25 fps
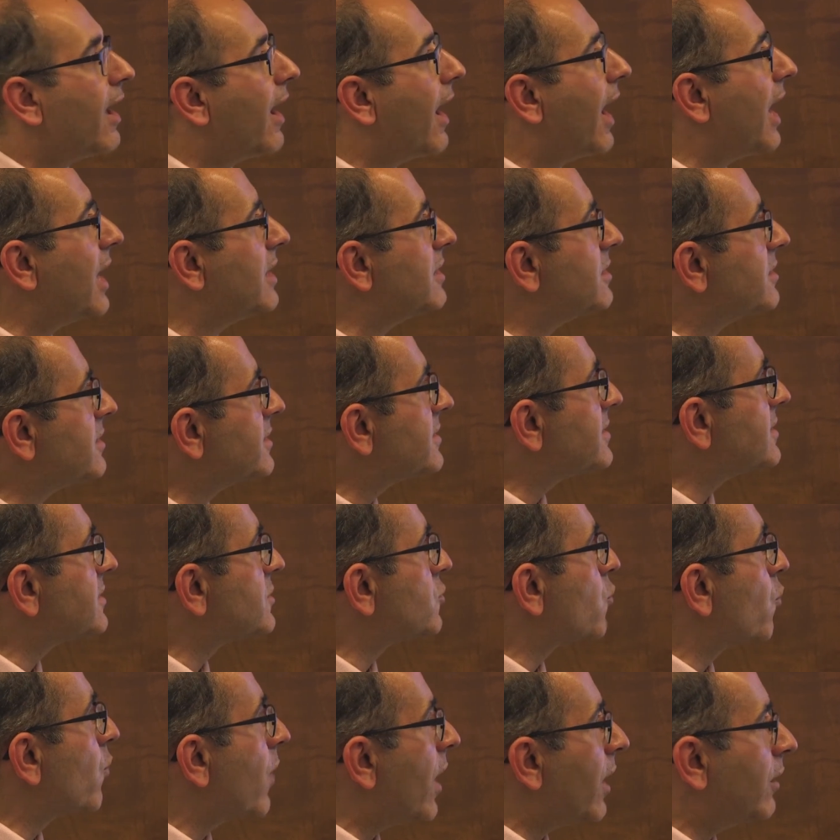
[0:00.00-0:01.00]
And this
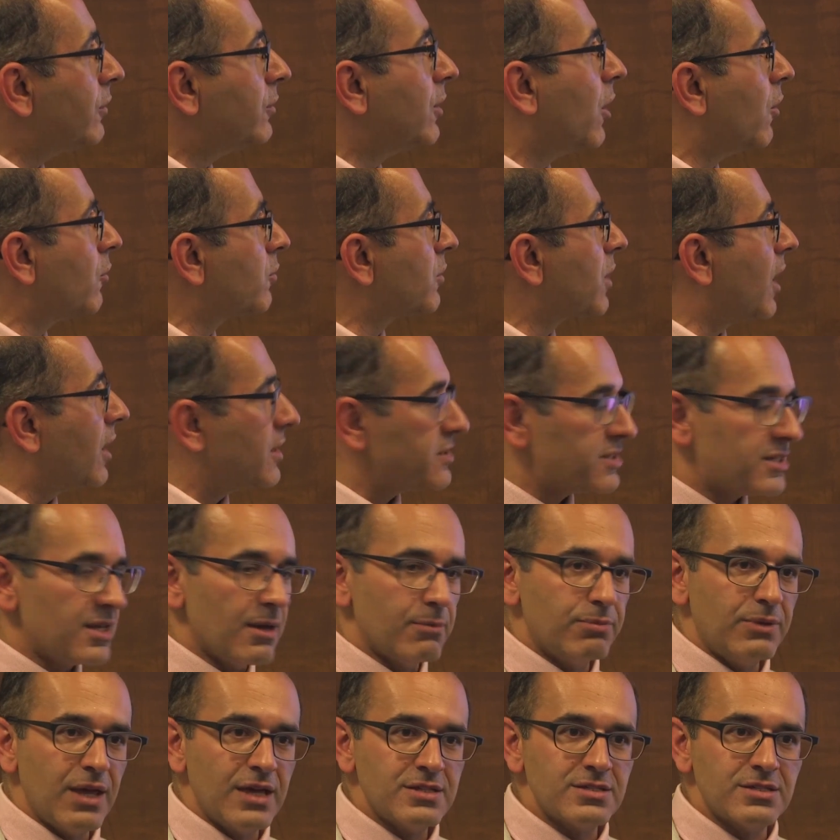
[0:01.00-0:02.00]
is a well-known
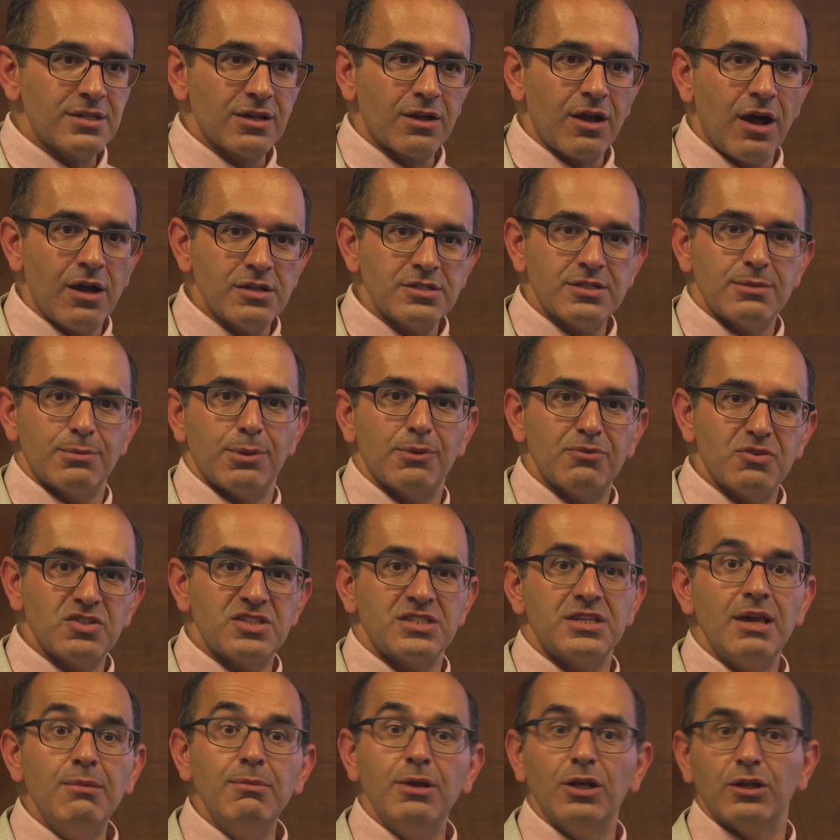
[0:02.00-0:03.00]
concept. That's the concept of a
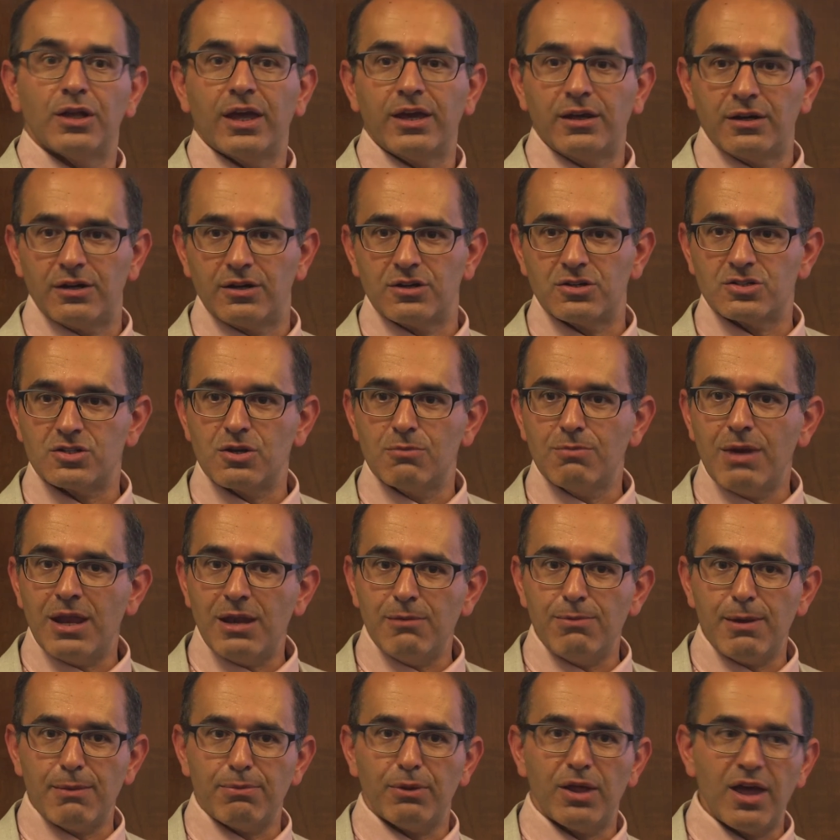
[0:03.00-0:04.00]
simulator. So
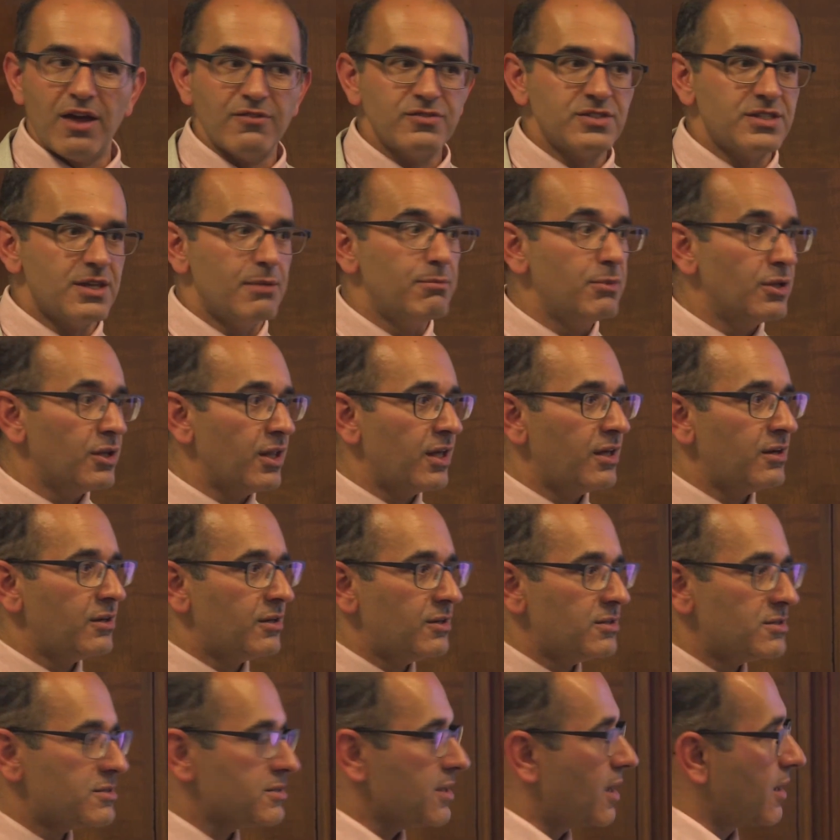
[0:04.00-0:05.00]
many people have
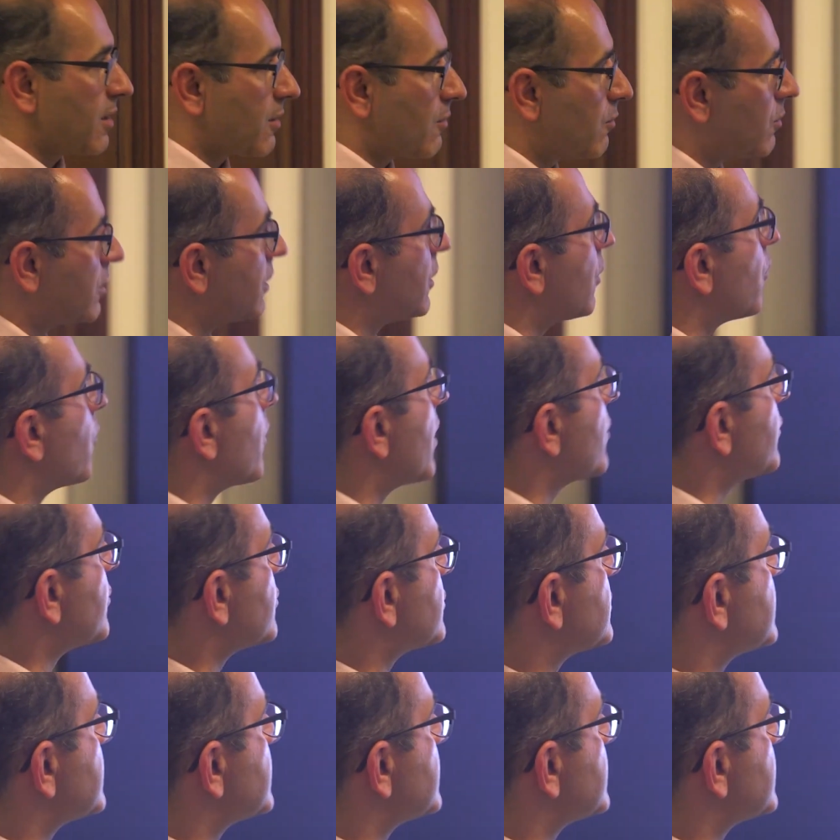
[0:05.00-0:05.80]
simulators, like, you know, weather